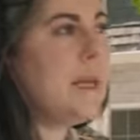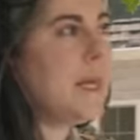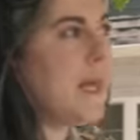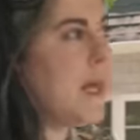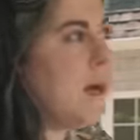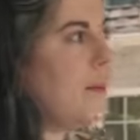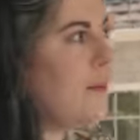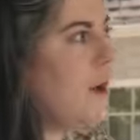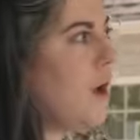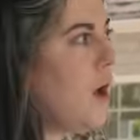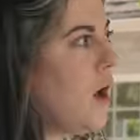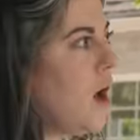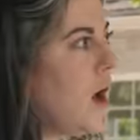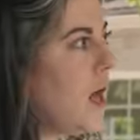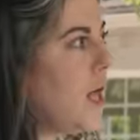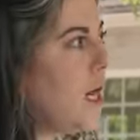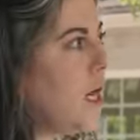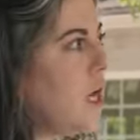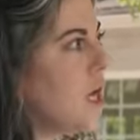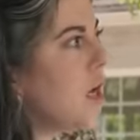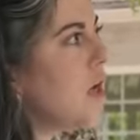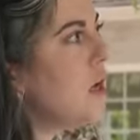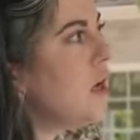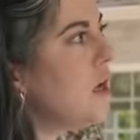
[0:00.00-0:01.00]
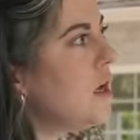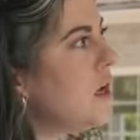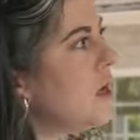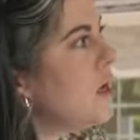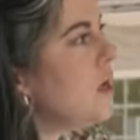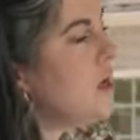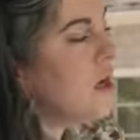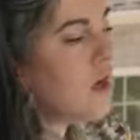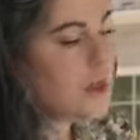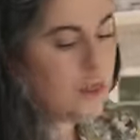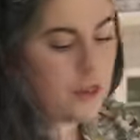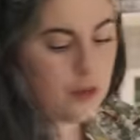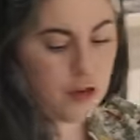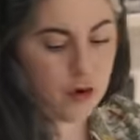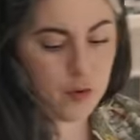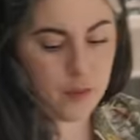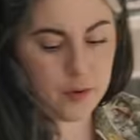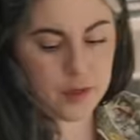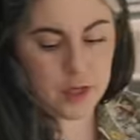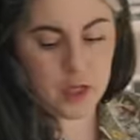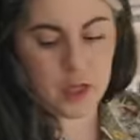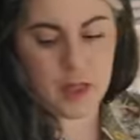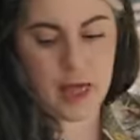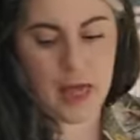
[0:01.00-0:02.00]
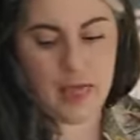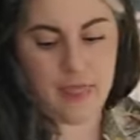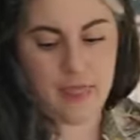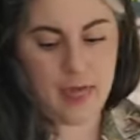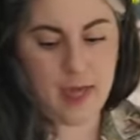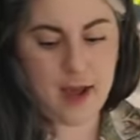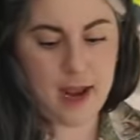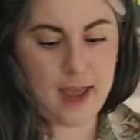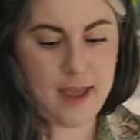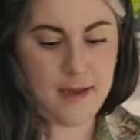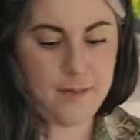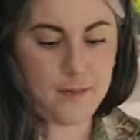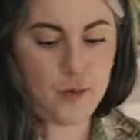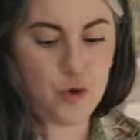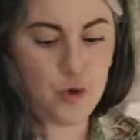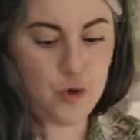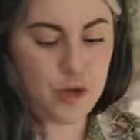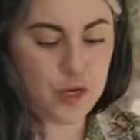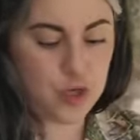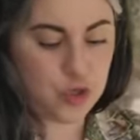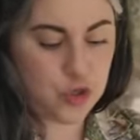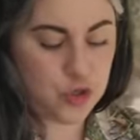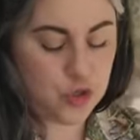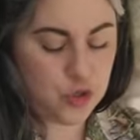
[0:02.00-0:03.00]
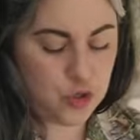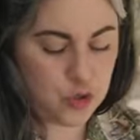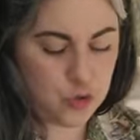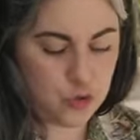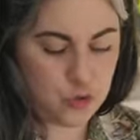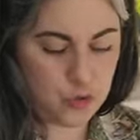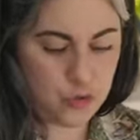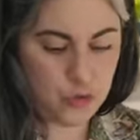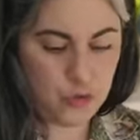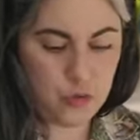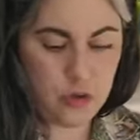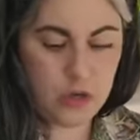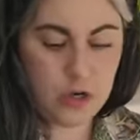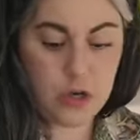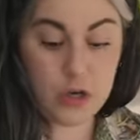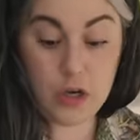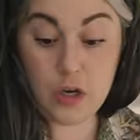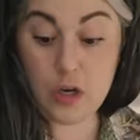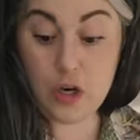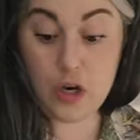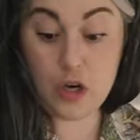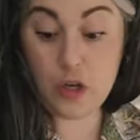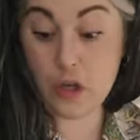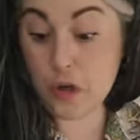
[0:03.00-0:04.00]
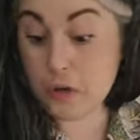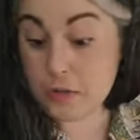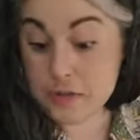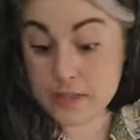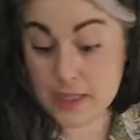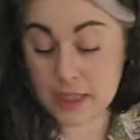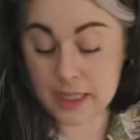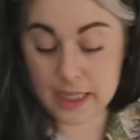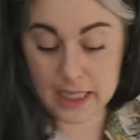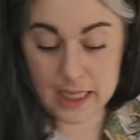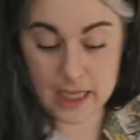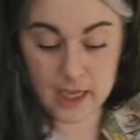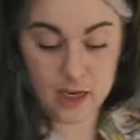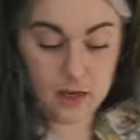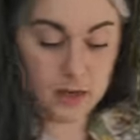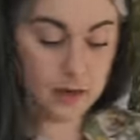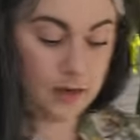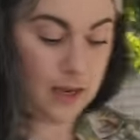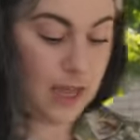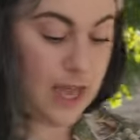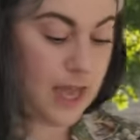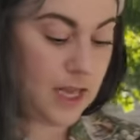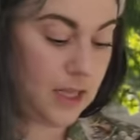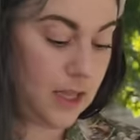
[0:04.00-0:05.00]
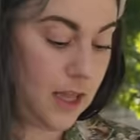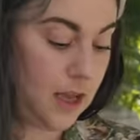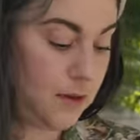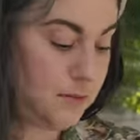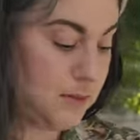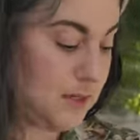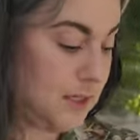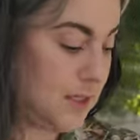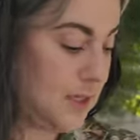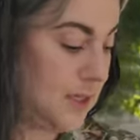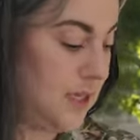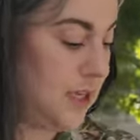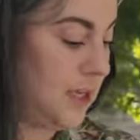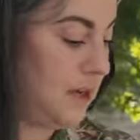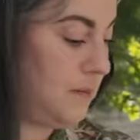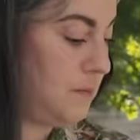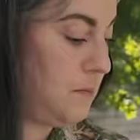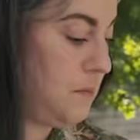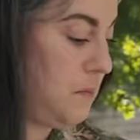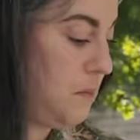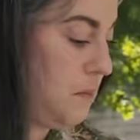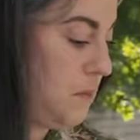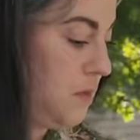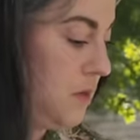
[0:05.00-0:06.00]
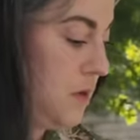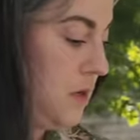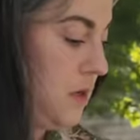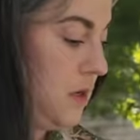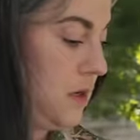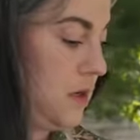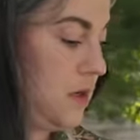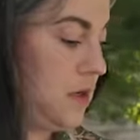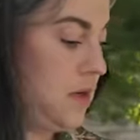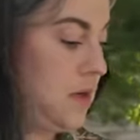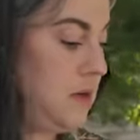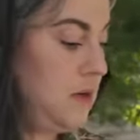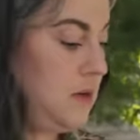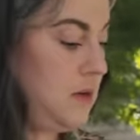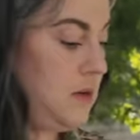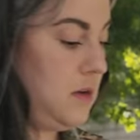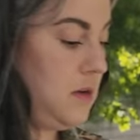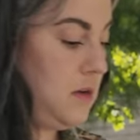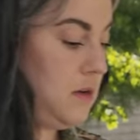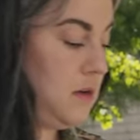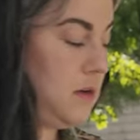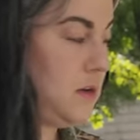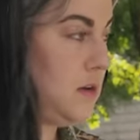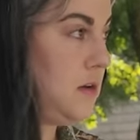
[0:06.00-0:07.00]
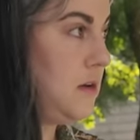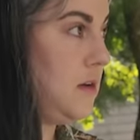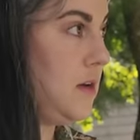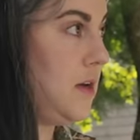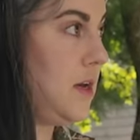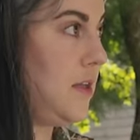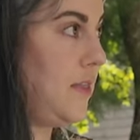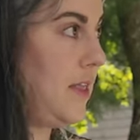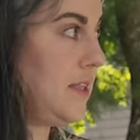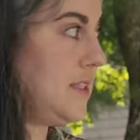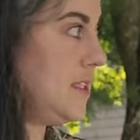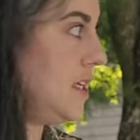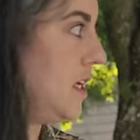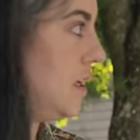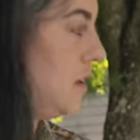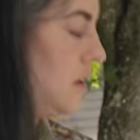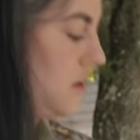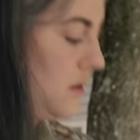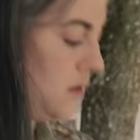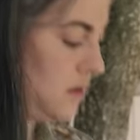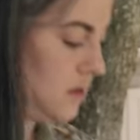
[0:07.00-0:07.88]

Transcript: gonna get them on the grill and then I am going to close the lid and let them steam and that's it.